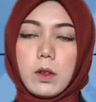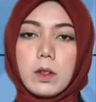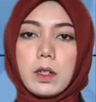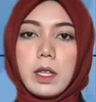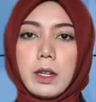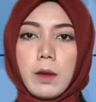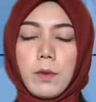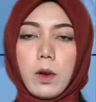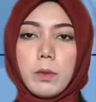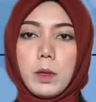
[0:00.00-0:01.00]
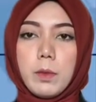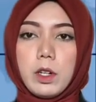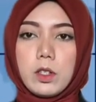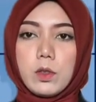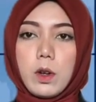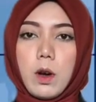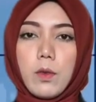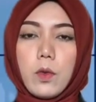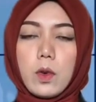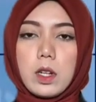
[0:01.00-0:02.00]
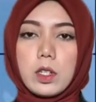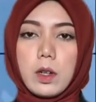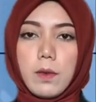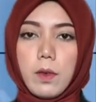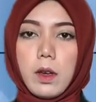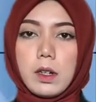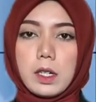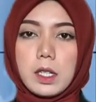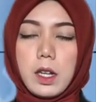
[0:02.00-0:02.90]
on the data from the Ministry of Foreign Affairs,